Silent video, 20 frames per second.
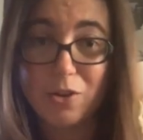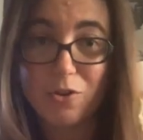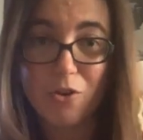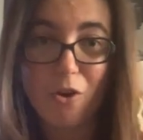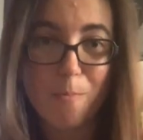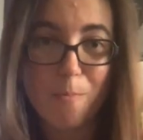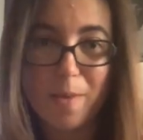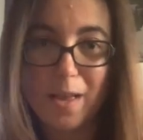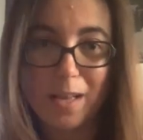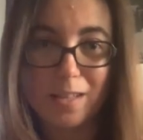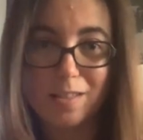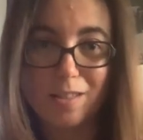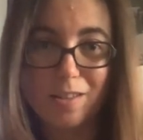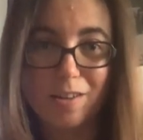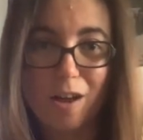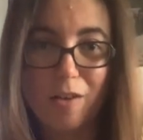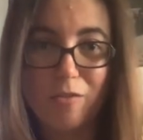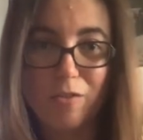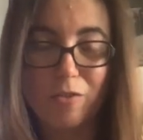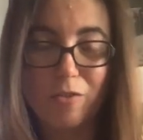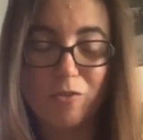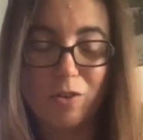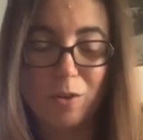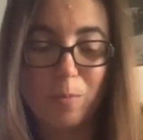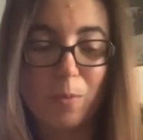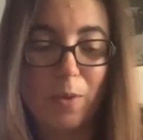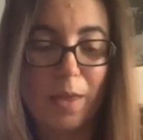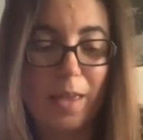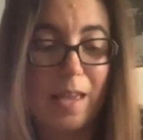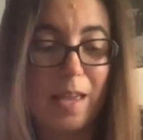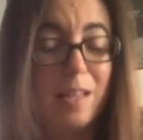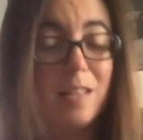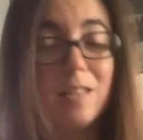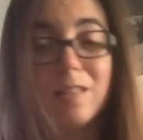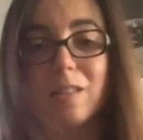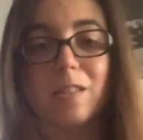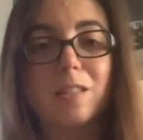You picked it off of your plant,